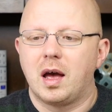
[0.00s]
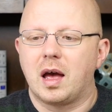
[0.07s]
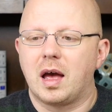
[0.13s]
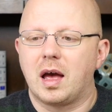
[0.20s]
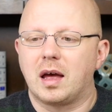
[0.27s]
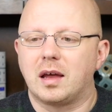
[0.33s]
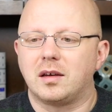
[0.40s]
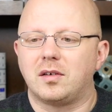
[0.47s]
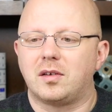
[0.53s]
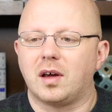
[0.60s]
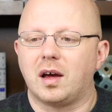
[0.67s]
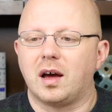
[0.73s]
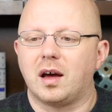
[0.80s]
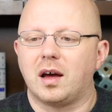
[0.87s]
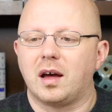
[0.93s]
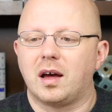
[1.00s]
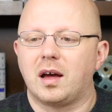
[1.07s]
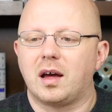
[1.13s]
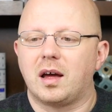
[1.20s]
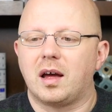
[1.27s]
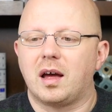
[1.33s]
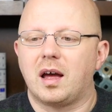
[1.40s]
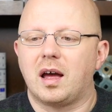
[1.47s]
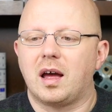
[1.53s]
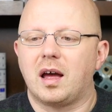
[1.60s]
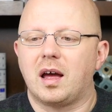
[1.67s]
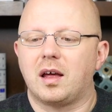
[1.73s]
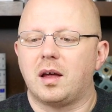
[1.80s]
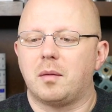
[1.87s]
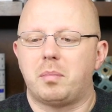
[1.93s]
And, uh,
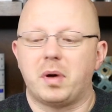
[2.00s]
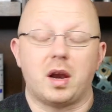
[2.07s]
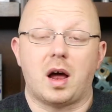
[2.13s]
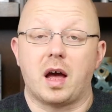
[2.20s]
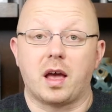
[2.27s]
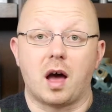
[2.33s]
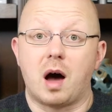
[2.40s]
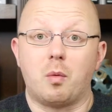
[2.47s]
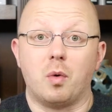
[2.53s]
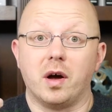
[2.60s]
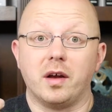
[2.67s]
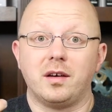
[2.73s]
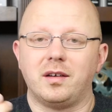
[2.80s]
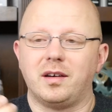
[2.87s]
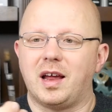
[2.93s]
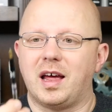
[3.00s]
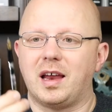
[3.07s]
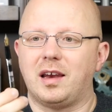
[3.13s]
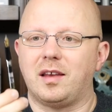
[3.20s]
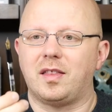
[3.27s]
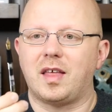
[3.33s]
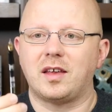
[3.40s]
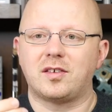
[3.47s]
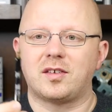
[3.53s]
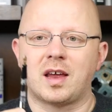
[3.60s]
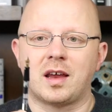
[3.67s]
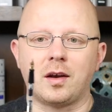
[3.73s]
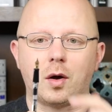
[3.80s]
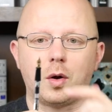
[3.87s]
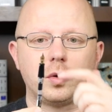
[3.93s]
but I got one and they
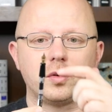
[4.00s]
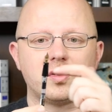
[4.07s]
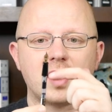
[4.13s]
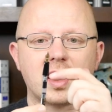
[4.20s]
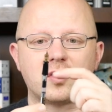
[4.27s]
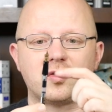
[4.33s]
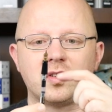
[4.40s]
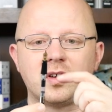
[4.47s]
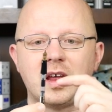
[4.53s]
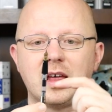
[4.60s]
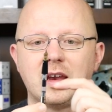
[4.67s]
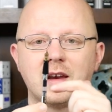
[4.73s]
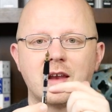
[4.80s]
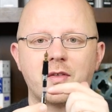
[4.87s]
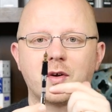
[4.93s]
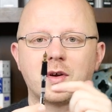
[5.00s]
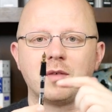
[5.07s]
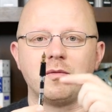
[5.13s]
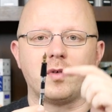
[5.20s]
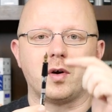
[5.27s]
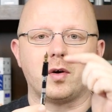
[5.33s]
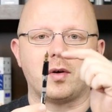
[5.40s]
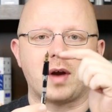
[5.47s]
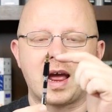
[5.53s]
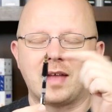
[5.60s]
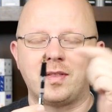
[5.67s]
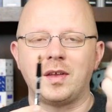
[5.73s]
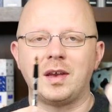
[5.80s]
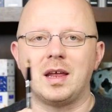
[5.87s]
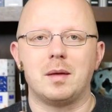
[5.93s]
send a whole section and another converter
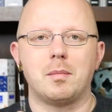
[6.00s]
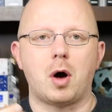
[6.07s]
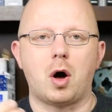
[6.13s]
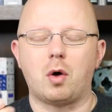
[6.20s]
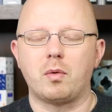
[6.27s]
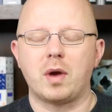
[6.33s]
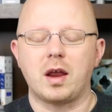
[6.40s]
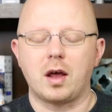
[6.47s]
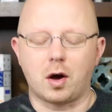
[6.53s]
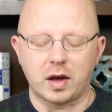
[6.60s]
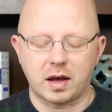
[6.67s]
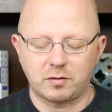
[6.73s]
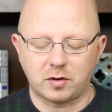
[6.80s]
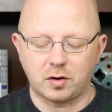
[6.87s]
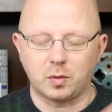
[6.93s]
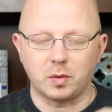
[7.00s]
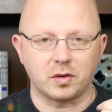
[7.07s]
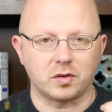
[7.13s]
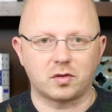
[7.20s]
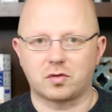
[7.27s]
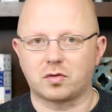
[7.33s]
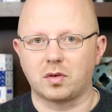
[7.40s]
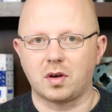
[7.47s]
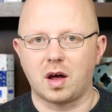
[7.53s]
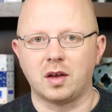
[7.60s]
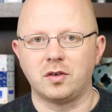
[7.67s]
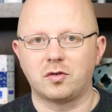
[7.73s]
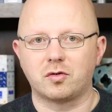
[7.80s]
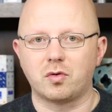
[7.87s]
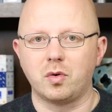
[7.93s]
and the nib already. All you have to do is
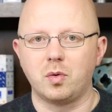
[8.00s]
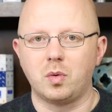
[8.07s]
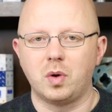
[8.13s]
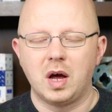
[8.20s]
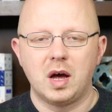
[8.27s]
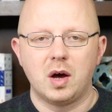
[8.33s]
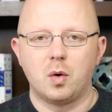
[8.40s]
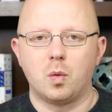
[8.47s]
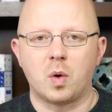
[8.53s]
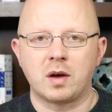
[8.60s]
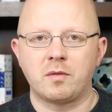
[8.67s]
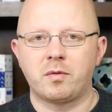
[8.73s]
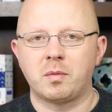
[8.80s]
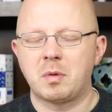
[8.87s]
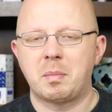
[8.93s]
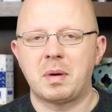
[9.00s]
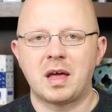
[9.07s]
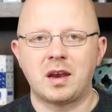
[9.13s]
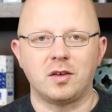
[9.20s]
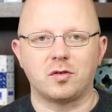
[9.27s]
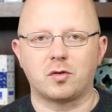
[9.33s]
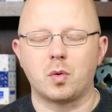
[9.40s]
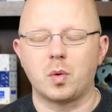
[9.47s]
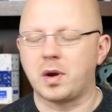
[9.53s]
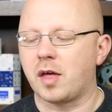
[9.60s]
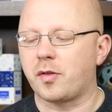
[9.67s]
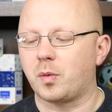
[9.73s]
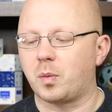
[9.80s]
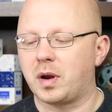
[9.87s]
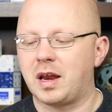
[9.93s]
unscrew one from the pen and screw
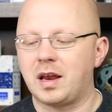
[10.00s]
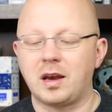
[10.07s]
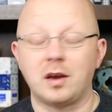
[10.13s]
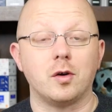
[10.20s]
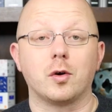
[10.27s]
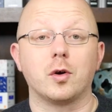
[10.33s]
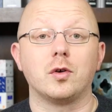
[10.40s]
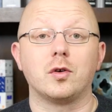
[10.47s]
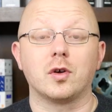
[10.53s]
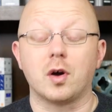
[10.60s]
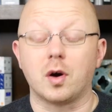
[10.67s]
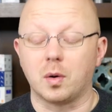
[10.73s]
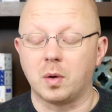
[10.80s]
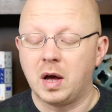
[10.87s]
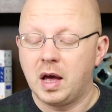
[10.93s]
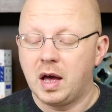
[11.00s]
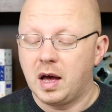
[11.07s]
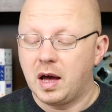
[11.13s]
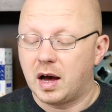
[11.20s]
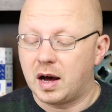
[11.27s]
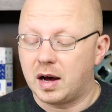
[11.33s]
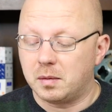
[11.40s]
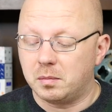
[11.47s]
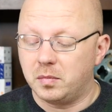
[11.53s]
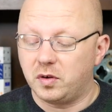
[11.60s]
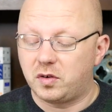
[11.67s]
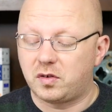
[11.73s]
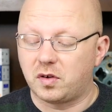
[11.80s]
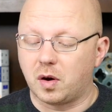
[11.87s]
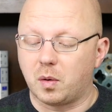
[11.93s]
another one in and you're good to go. Um,
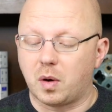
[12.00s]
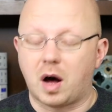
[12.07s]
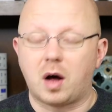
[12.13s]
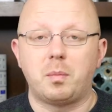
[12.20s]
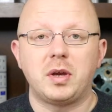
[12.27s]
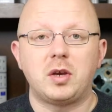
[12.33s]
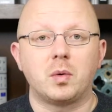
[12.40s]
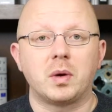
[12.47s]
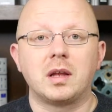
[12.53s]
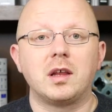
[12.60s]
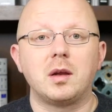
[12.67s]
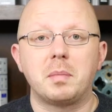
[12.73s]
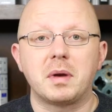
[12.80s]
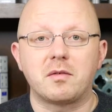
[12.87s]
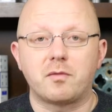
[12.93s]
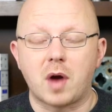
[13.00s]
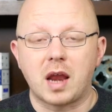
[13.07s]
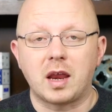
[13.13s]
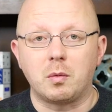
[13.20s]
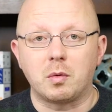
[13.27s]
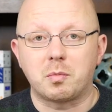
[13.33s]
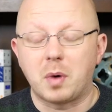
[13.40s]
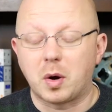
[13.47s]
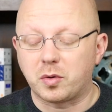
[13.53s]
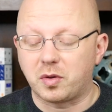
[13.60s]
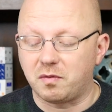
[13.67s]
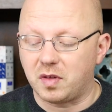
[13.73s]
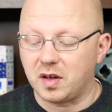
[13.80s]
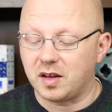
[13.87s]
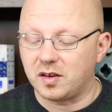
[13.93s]
so I'll be doing a little bit of writing with both
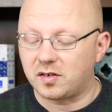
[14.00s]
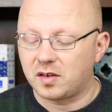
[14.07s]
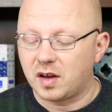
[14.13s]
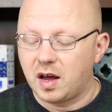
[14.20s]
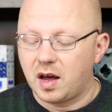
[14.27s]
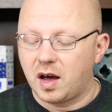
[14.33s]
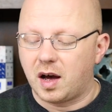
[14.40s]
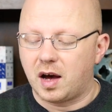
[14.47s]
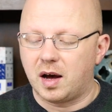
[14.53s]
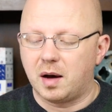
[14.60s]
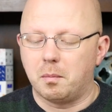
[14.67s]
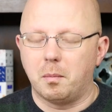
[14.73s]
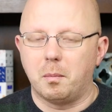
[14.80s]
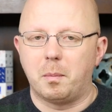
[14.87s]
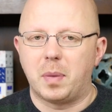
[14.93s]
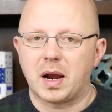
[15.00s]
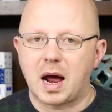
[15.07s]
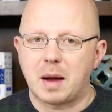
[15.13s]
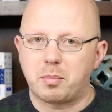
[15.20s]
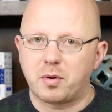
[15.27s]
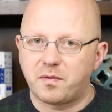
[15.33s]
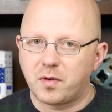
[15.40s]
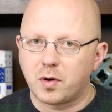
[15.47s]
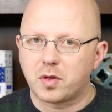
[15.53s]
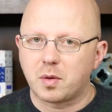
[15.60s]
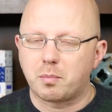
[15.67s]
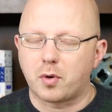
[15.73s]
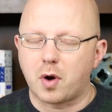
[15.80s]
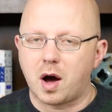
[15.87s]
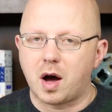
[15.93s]
of these, um, but I prefer the
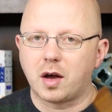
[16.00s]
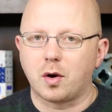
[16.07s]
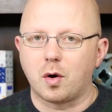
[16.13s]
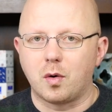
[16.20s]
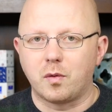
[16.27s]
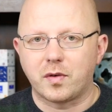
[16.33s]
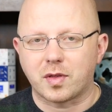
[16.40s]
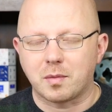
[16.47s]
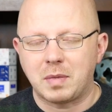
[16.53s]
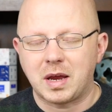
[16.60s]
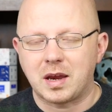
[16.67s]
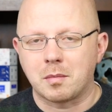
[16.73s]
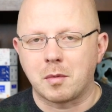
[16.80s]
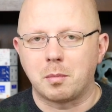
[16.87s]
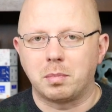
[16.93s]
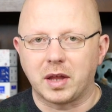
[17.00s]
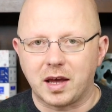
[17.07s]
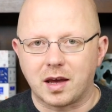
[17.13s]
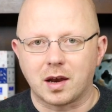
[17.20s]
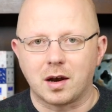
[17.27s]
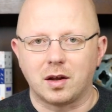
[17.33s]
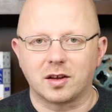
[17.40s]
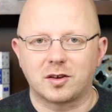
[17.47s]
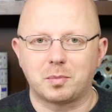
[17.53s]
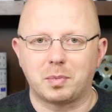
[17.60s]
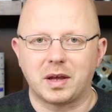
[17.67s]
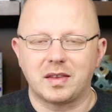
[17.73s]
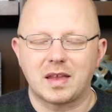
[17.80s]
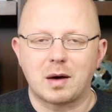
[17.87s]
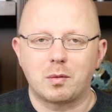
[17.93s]
broad over the medium oblique and I'll
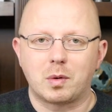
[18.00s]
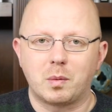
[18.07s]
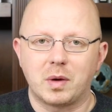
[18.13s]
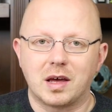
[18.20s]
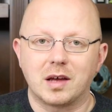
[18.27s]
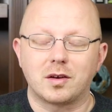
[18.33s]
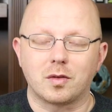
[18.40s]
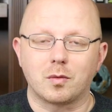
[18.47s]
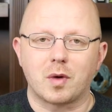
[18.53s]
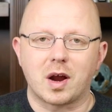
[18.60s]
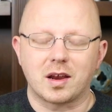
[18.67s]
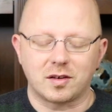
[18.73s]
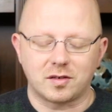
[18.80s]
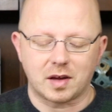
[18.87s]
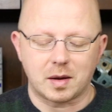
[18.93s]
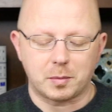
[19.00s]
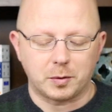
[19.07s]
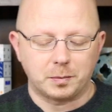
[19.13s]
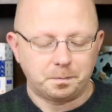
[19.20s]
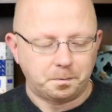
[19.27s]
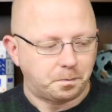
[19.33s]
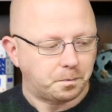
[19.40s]
explain that when we get to the writing sample.